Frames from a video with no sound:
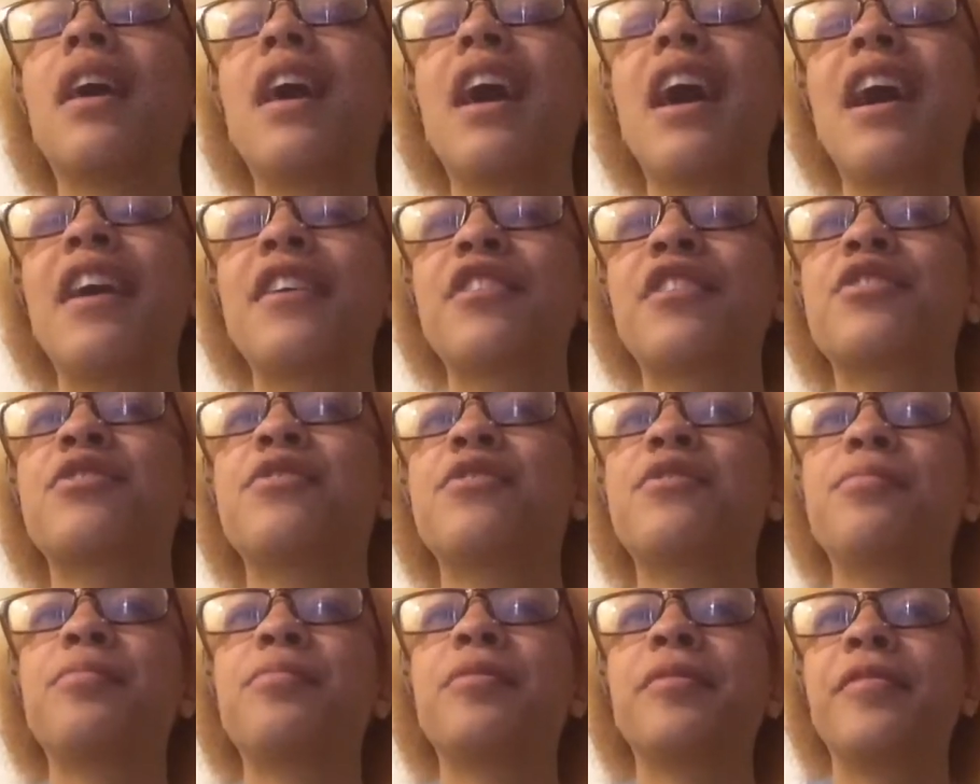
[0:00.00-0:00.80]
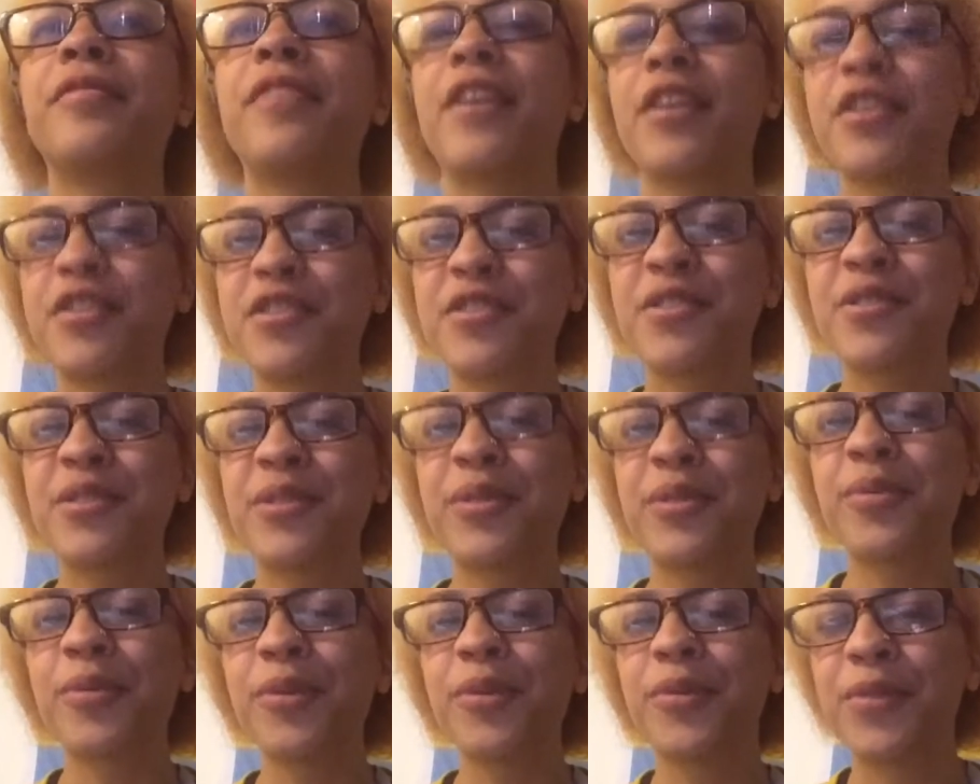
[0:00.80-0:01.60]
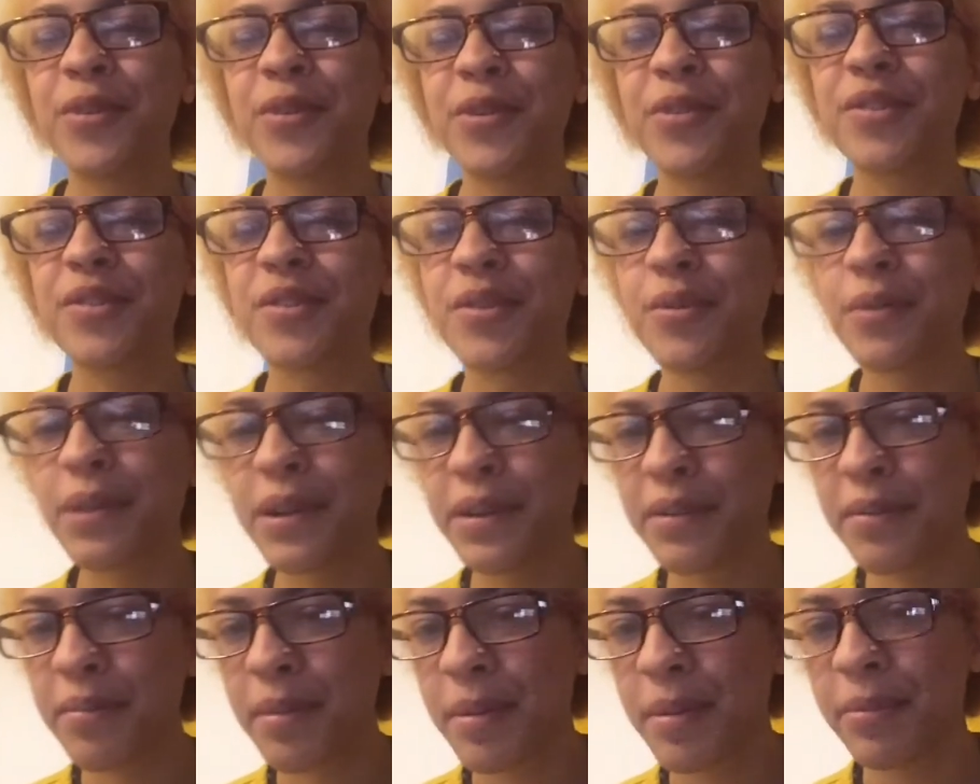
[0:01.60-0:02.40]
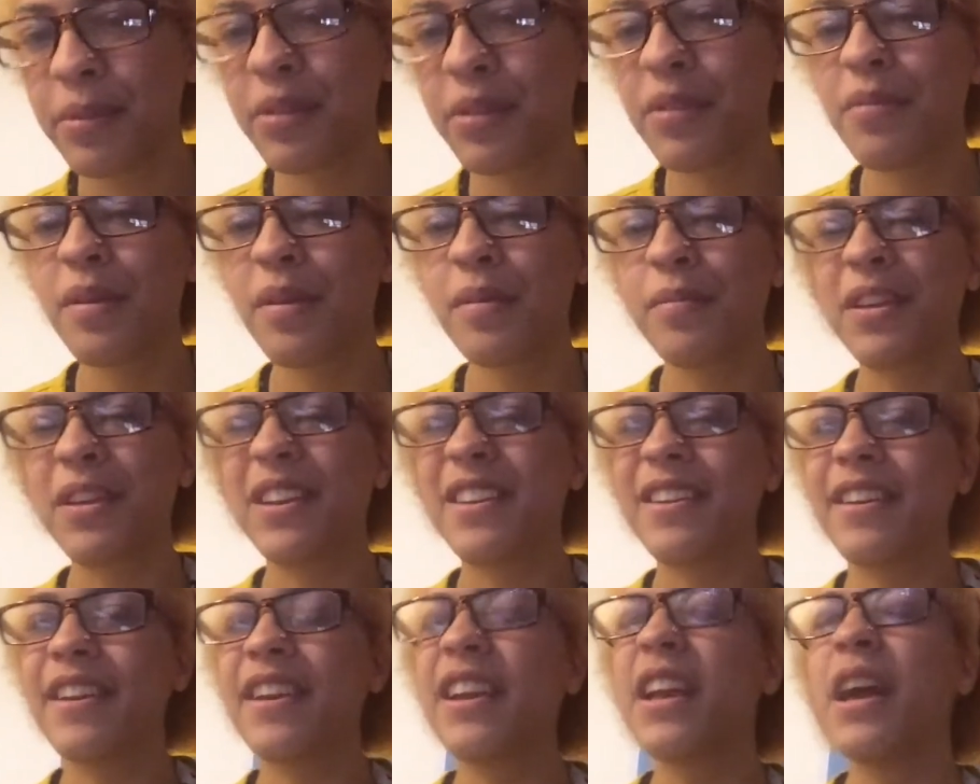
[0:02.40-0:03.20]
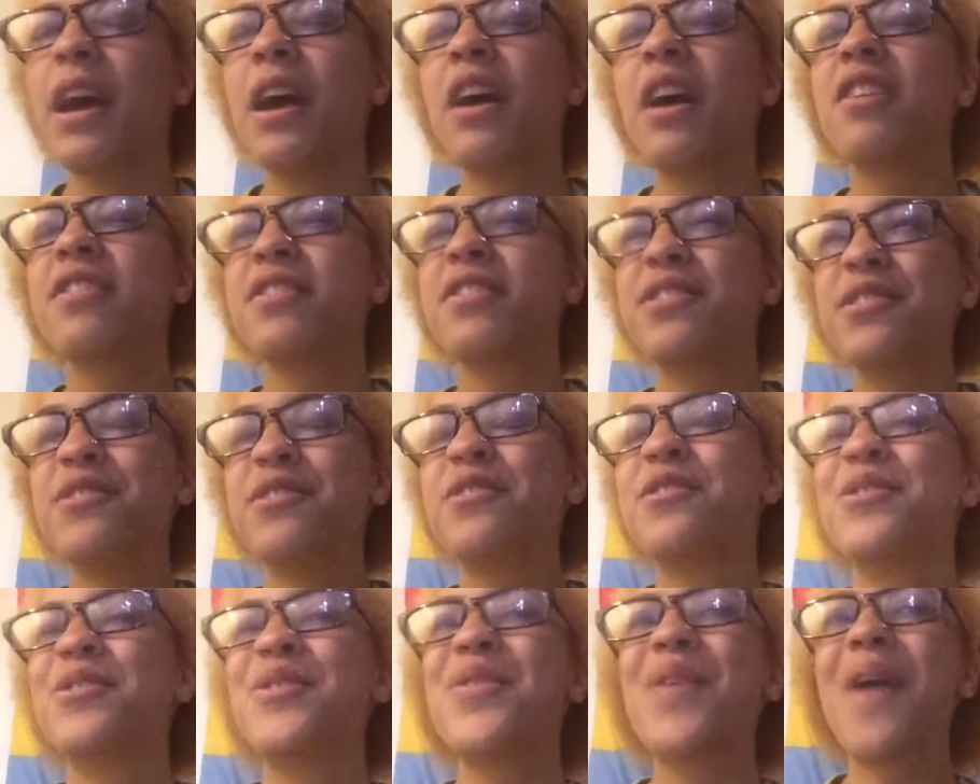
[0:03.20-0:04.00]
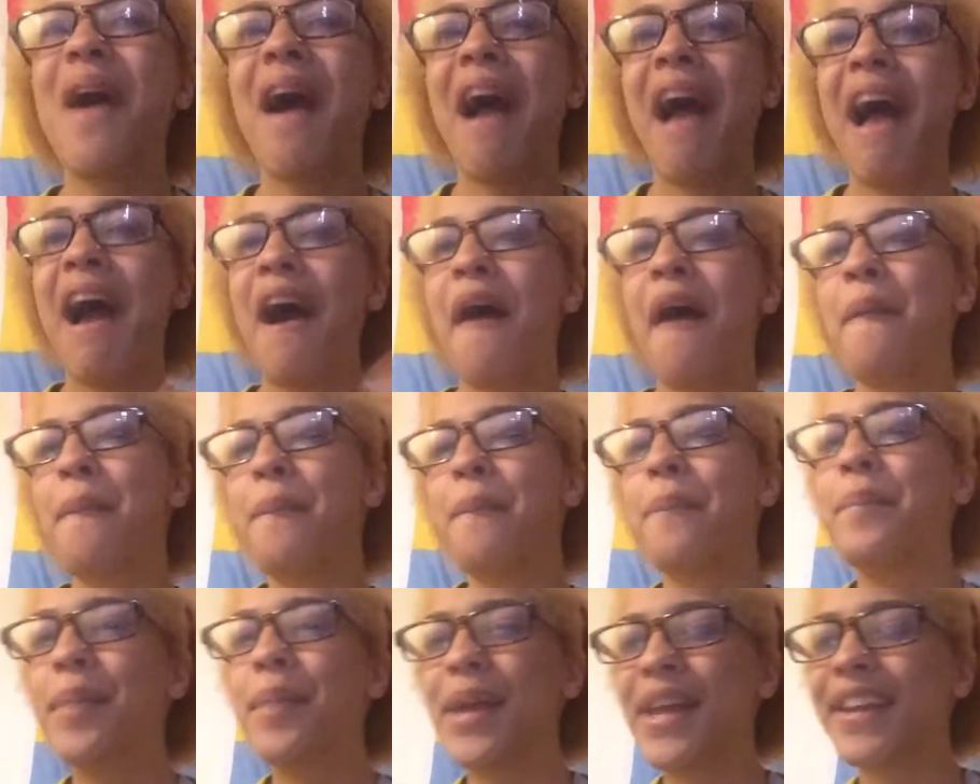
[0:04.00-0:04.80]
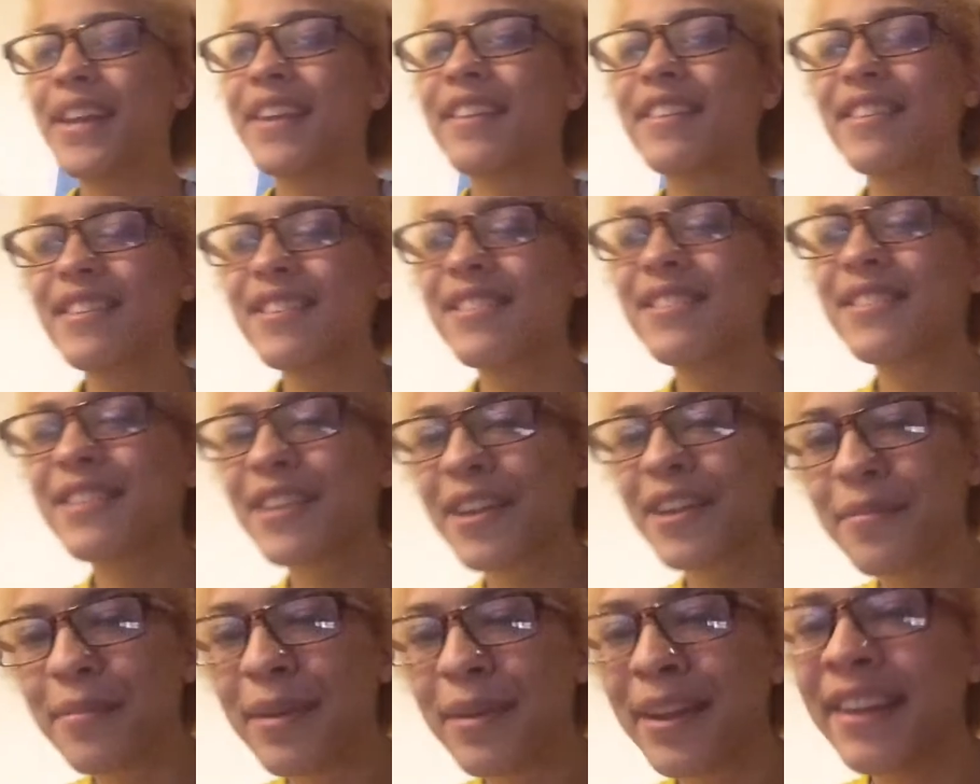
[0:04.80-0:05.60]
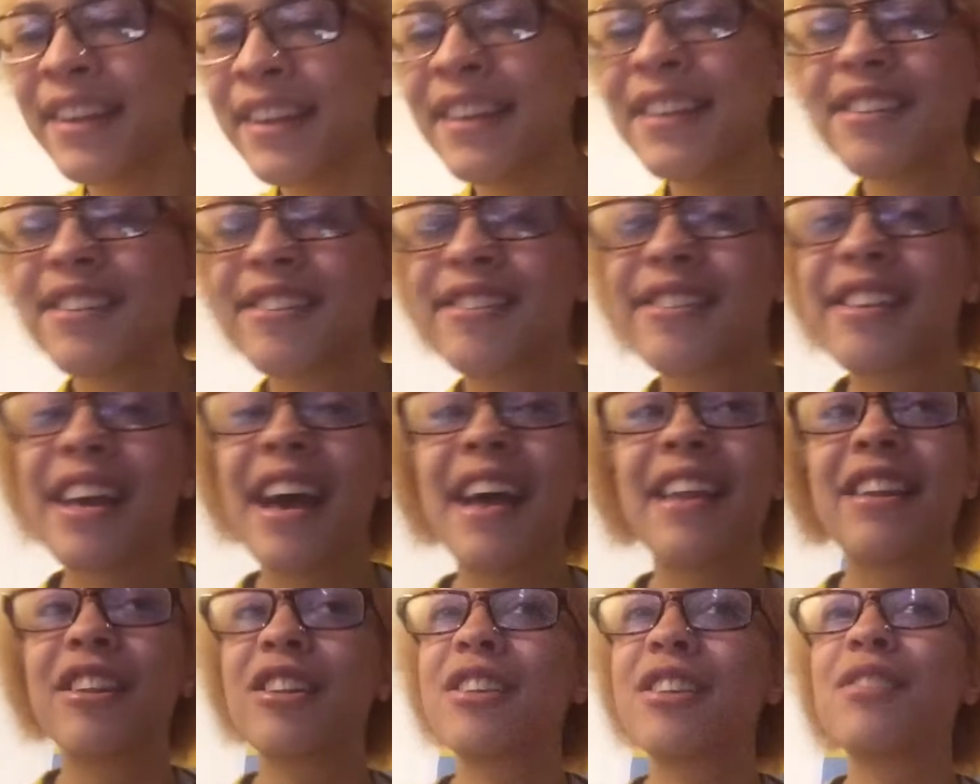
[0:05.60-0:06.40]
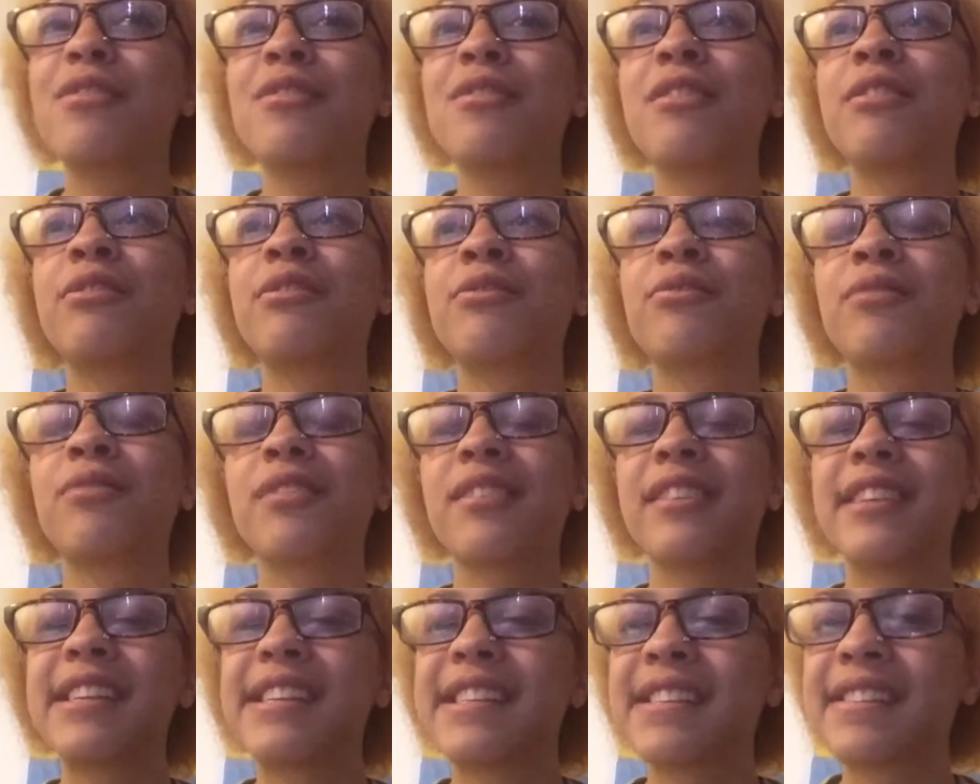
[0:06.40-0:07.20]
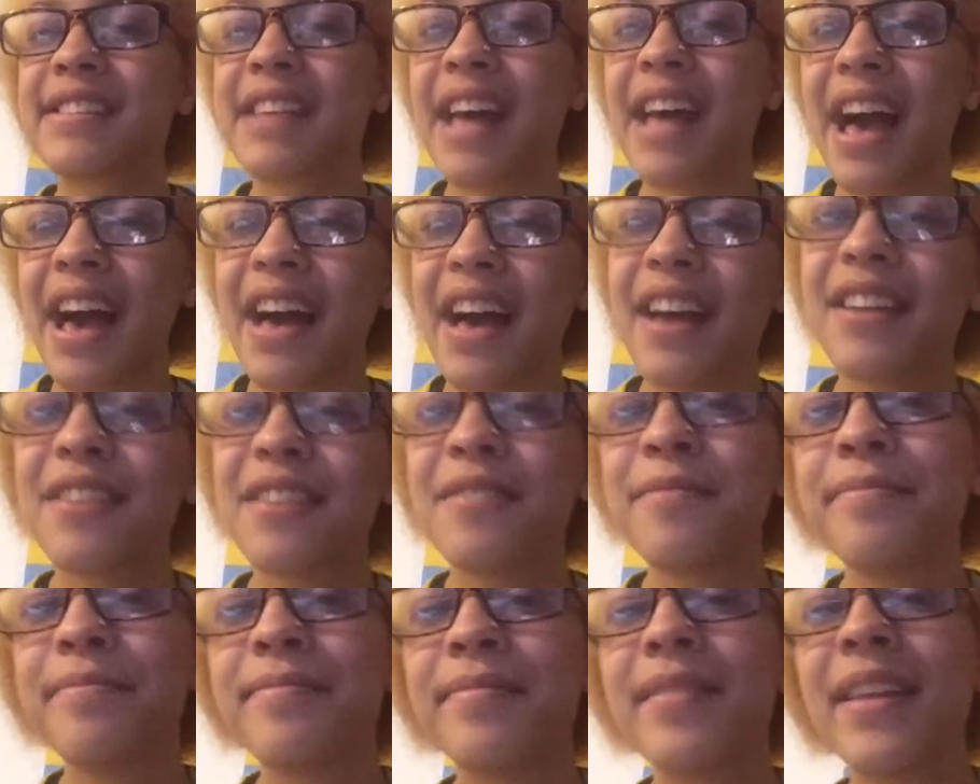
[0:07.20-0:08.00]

actual professionals refuse to work with people with BPD due to how big the stigma is, and it is really sad.